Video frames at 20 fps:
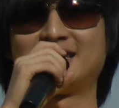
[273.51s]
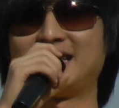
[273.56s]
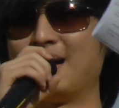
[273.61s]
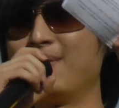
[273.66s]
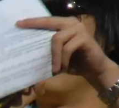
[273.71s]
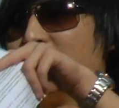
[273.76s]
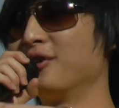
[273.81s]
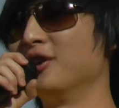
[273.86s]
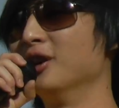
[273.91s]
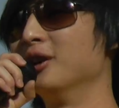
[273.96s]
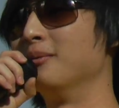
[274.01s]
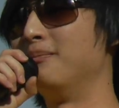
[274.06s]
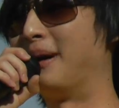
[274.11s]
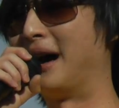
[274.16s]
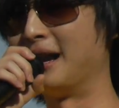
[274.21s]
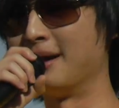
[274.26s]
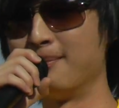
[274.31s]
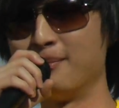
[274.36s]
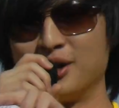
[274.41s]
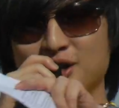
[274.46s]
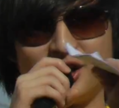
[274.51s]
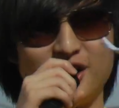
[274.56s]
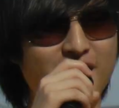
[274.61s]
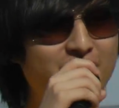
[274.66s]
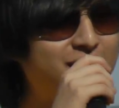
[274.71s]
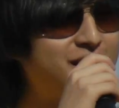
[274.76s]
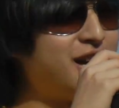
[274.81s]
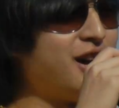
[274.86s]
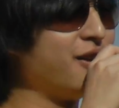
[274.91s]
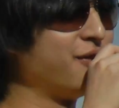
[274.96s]
Some of you, but the
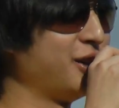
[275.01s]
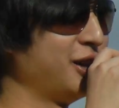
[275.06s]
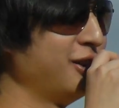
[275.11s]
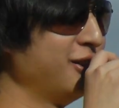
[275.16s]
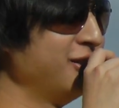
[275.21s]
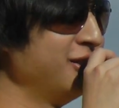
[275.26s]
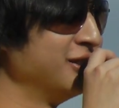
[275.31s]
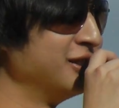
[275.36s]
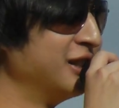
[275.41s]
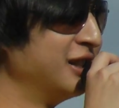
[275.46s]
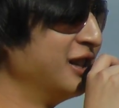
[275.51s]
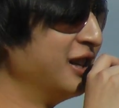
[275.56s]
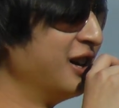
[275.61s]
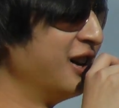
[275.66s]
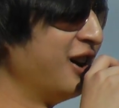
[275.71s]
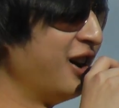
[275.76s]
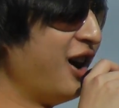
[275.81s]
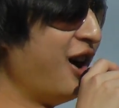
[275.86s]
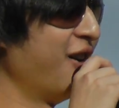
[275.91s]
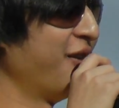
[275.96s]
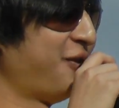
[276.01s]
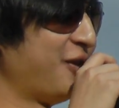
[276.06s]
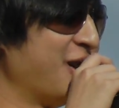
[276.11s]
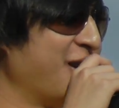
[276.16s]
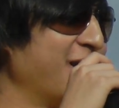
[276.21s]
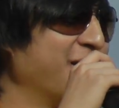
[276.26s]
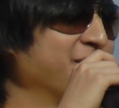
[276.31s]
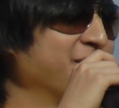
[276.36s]
majority of you all